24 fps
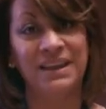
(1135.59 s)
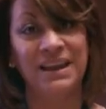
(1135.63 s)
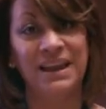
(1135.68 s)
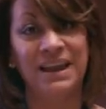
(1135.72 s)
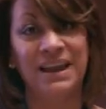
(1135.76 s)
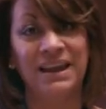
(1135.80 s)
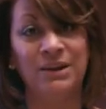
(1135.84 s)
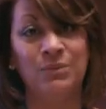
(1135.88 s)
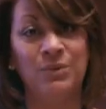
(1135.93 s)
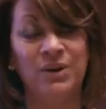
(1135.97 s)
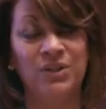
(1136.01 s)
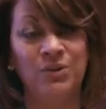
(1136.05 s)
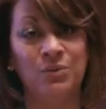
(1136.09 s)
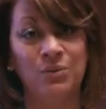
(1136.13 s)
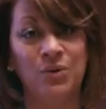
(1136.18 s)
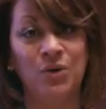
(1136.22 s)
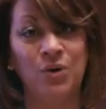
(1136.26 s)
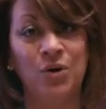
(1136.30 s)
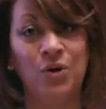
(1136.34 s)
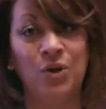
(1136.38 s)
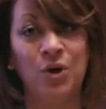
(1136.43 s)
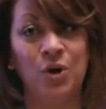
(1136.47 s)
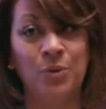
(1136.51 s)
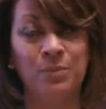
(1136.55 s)
And when the
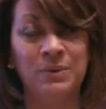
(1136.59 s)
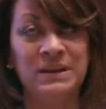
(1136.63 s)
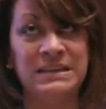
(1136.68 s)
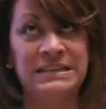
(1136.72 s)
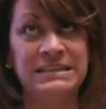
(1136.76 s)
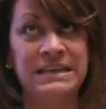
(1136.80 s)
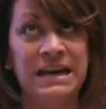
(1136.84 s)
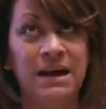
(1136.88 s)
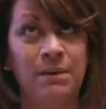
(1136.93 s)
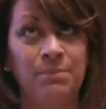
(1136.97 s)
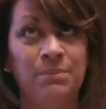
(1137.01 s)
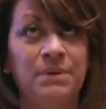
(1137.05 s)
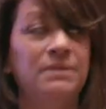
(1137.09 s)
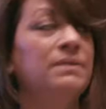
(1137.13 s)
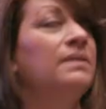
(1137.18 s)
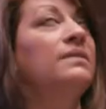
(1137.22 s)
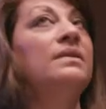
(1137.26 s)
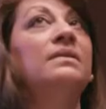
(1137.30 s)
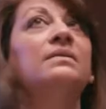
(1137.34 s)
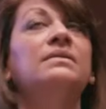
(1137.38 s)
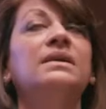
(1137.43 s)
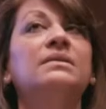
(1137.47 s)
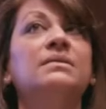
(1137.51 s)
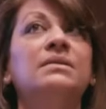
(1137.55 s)
role opened
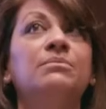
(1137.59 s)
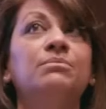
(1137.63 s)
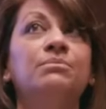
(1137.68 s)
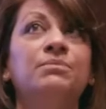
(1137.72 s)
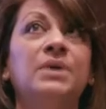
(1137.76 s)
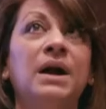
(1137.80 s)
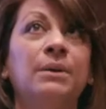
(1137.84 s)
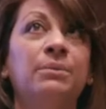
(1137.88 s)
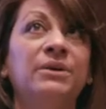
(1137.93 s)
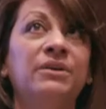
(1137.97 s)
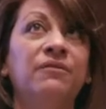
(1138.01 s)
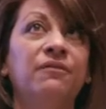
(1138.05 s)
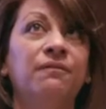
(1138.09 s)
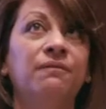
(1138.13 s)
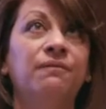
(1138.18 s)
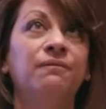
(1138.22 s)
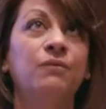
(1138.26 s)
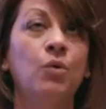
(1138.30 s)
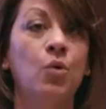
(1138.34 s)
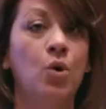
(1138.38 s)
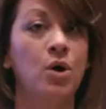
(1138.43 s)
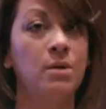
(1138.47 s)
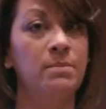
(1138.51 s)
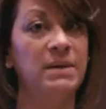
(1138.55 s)
up, probably
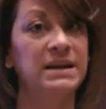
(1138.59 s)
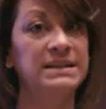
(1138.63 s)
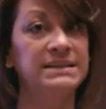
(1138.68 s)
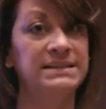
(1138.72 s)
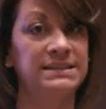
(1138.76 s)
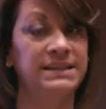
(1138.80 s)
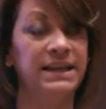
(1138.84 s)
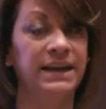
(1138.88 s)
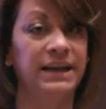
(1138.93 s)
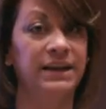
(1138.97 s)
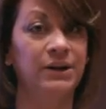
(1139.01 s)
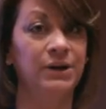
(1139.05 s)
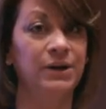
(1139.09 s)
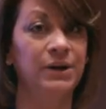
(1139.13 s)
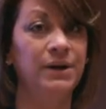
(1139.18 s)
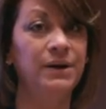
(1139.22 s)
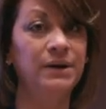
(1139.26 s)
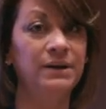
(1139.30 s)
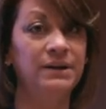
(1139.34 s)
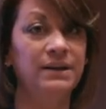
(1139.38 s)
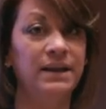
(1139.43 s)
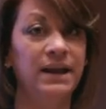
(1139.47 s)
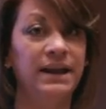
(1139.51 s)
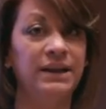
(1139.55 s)
4 months
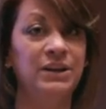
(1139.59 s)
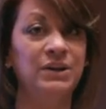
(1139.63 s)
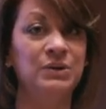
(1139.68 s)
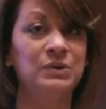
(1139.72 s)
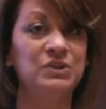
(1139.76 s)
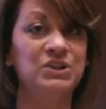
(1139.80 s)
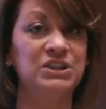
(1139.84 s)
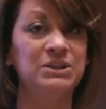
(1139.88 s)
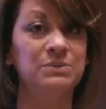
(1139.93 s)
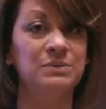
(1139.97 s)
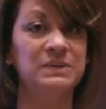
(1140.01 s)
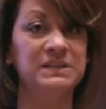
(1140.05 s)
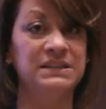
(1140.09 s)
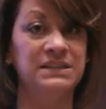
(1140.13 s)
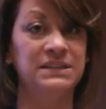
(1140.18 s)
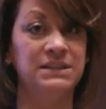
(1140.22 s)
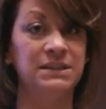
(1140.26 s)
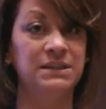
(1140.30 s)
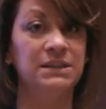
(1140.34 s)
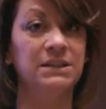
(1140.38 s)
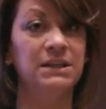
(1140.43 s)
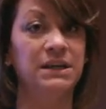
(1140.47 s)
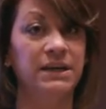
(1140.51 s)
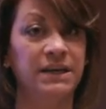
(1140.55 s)
later, I knew she was
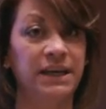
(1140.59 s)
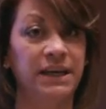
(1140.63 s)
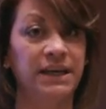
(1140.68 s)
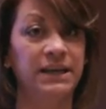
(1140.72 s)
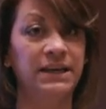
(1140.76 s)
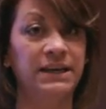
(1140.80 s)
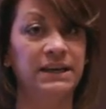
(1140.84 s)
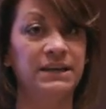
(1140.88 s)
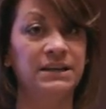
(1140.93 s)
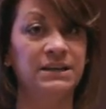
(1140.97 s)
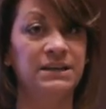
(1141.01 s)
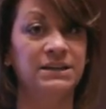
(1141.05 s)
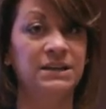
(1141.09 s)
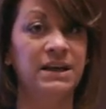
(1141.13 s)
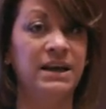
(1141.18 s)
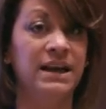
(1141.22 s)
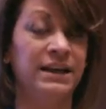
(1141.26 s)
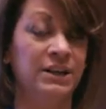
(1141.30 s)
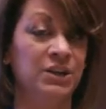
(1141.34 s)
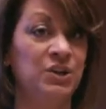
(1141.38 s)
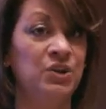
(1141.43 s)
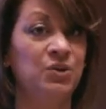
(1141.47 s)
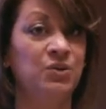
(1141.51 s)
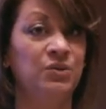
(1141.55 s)
still looking, and
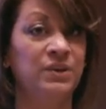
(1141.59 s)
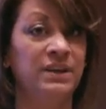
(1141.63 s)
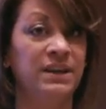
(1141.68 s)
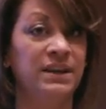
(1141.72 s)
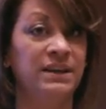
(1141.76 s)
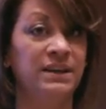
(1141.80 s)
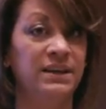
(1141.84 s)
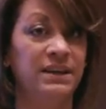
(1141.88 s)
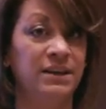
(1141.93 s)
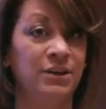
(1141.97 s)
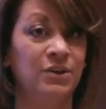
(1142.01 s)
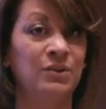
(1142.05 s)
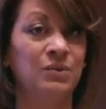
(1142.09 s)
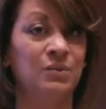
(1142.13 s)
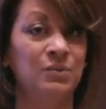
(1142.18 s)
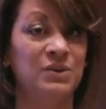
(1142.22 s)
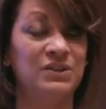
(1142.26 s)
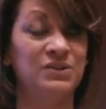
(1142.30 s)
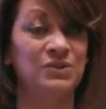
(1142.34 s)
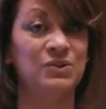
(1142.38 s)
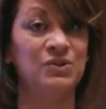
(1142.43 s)
I knew that Hilton was